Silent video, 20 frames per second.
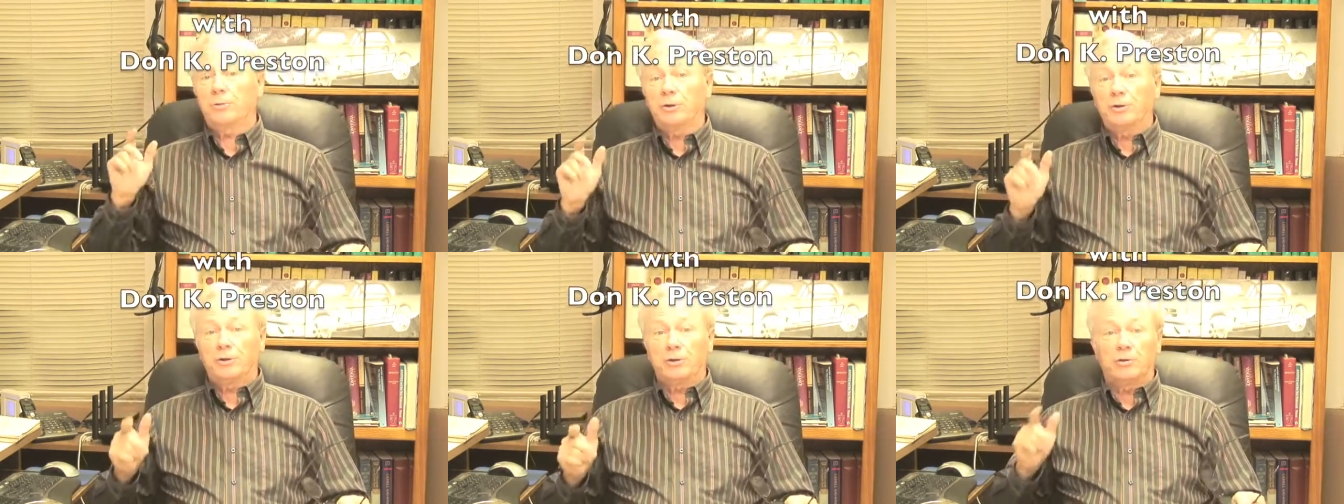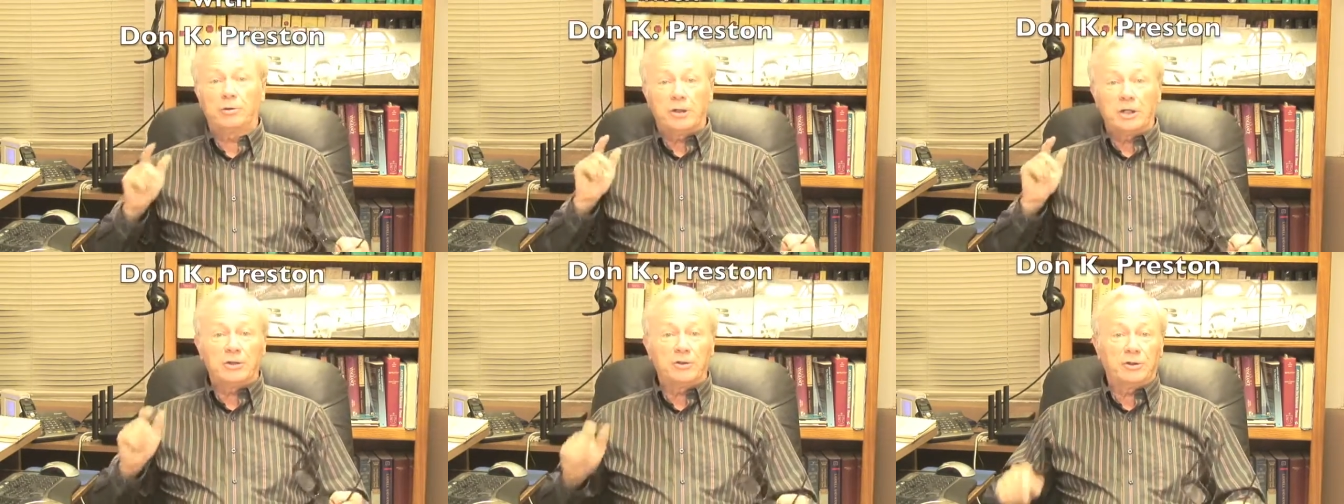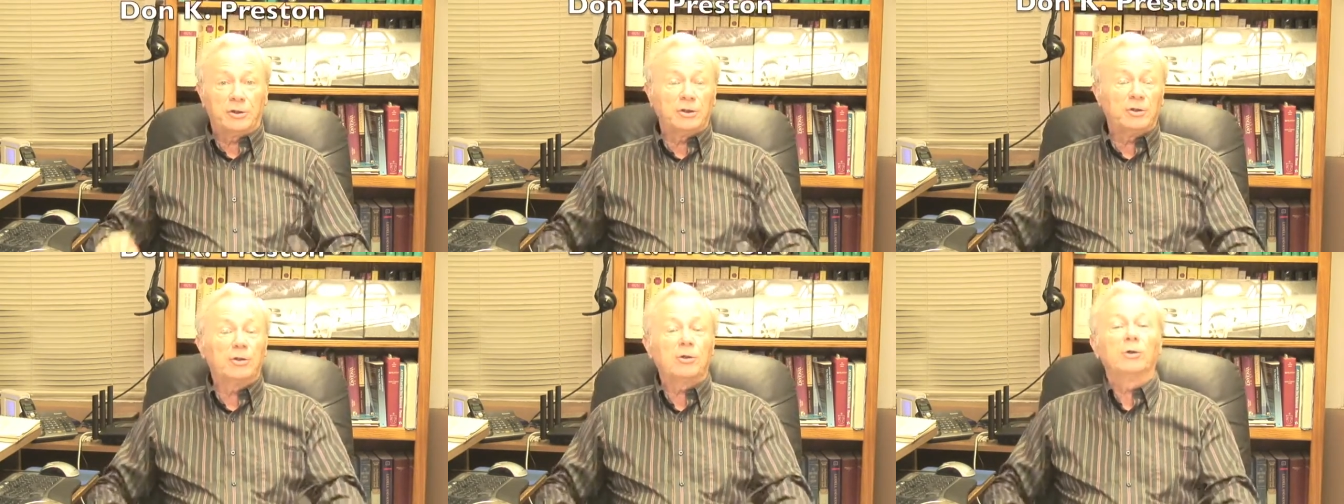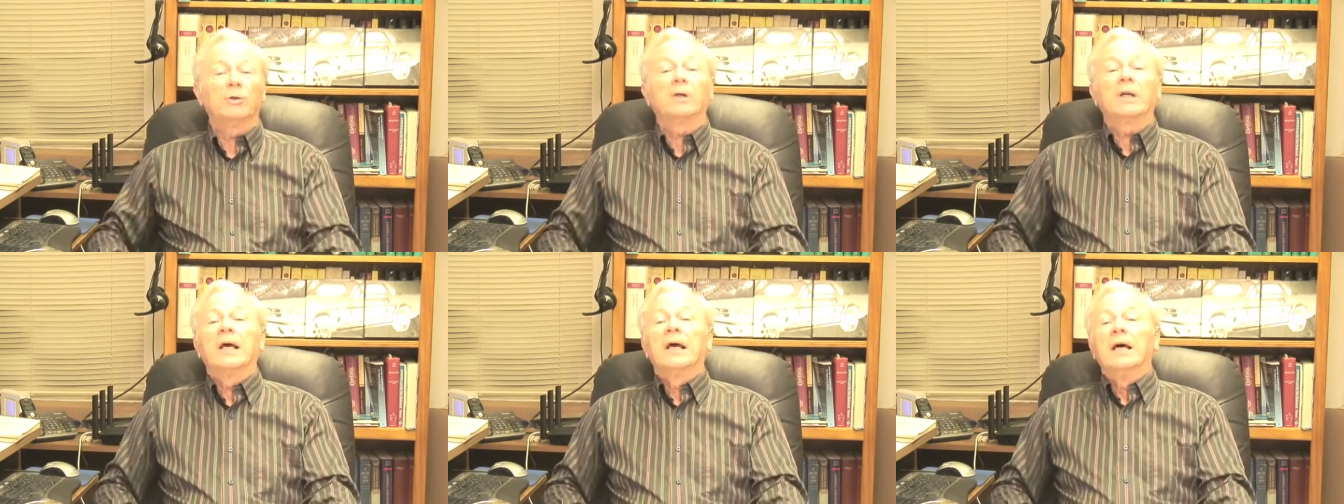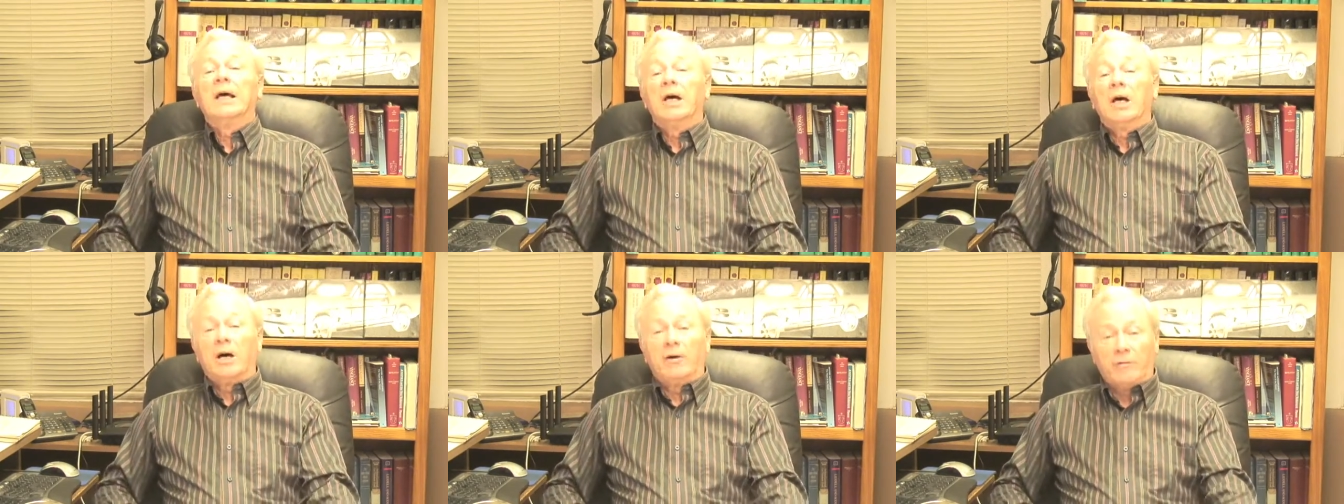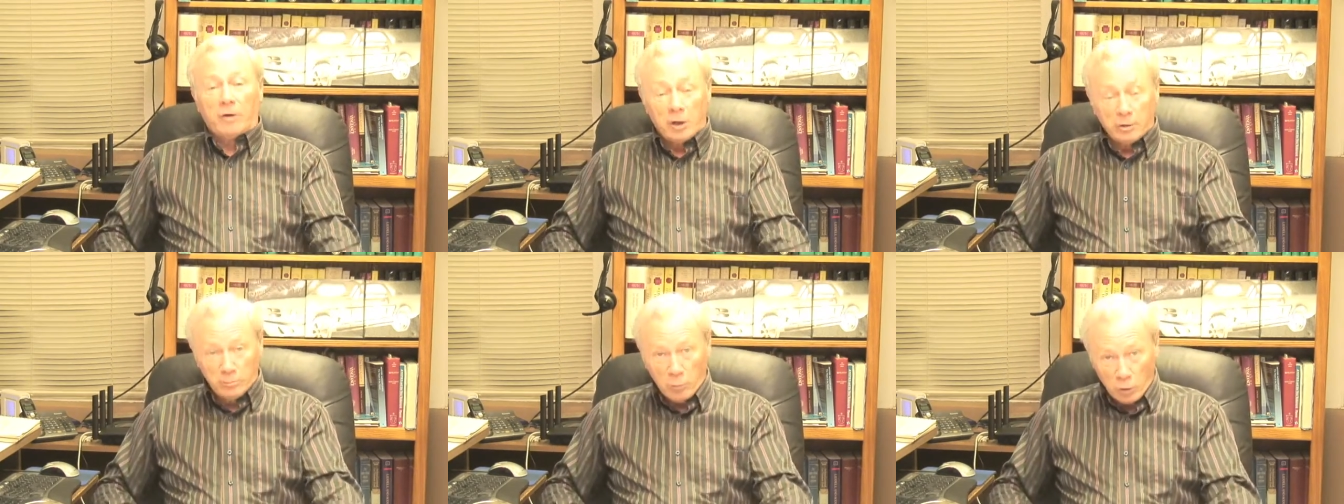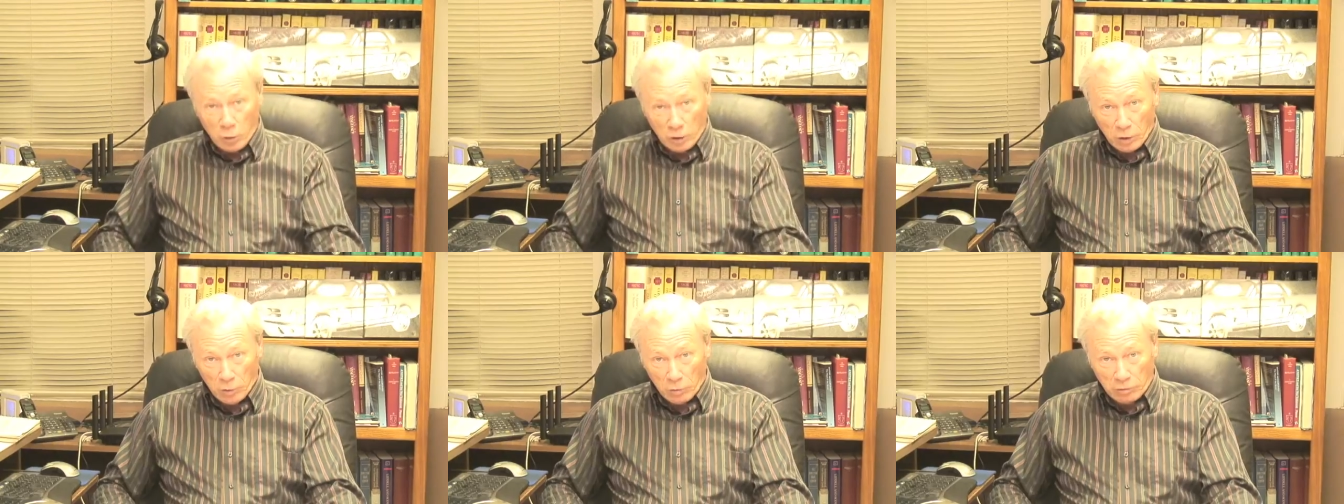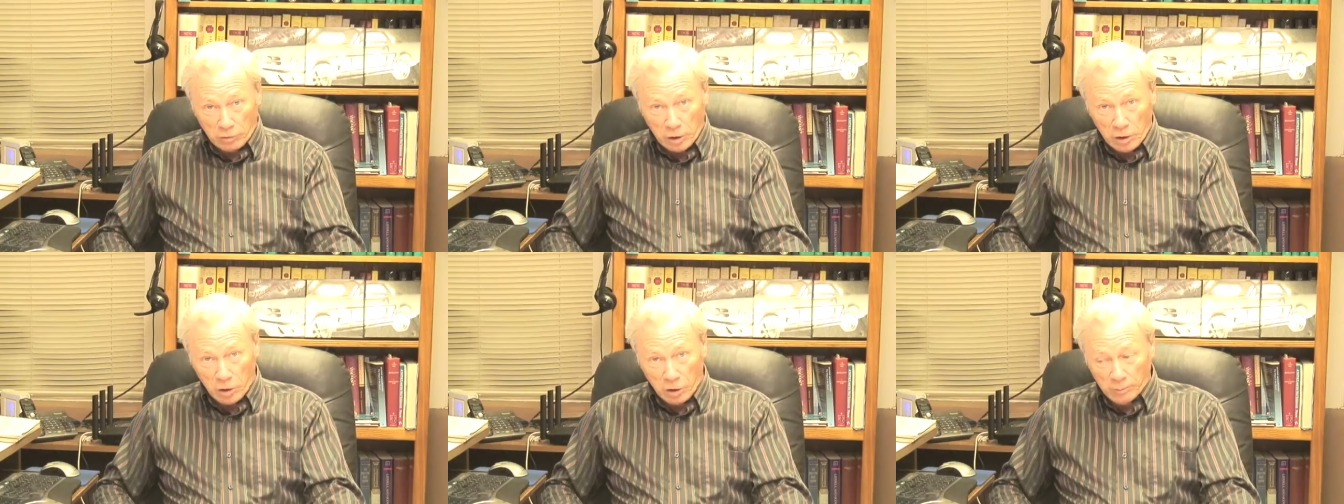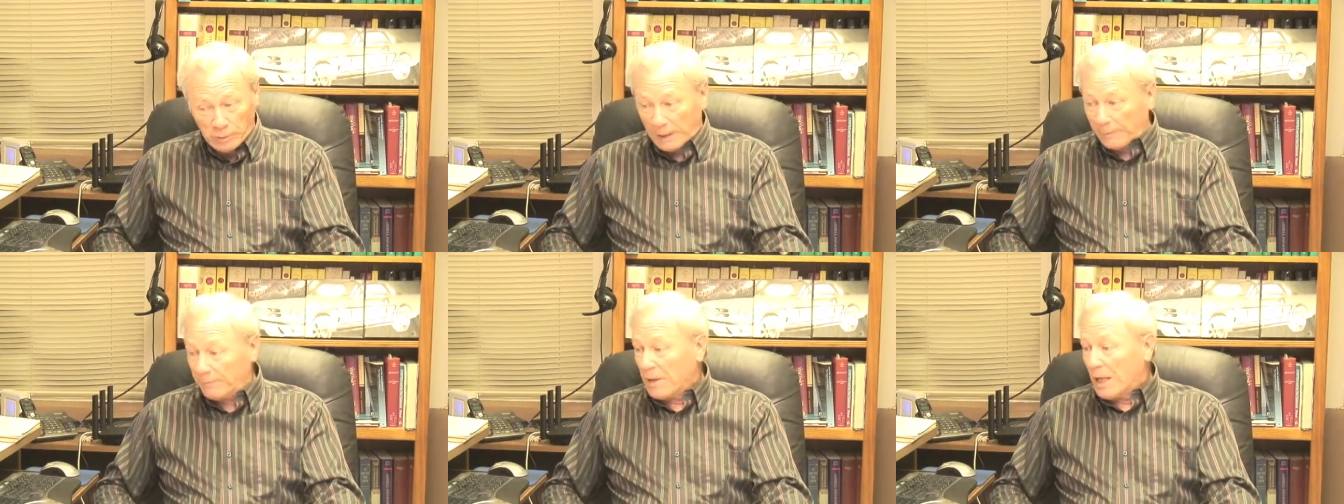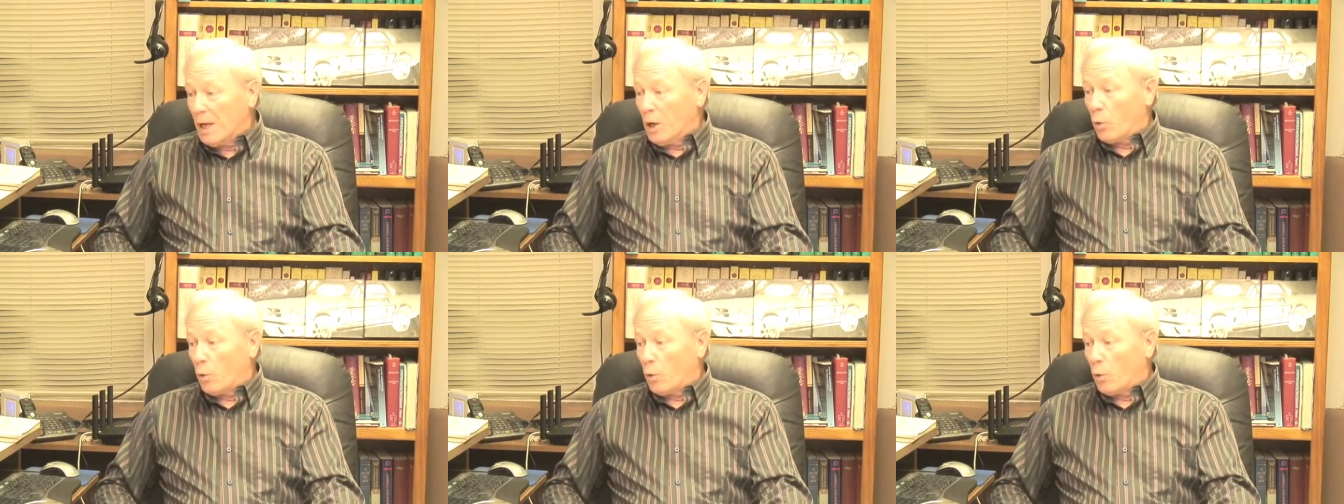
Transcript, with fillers: Research Institute of Ardmore, Oklahoma.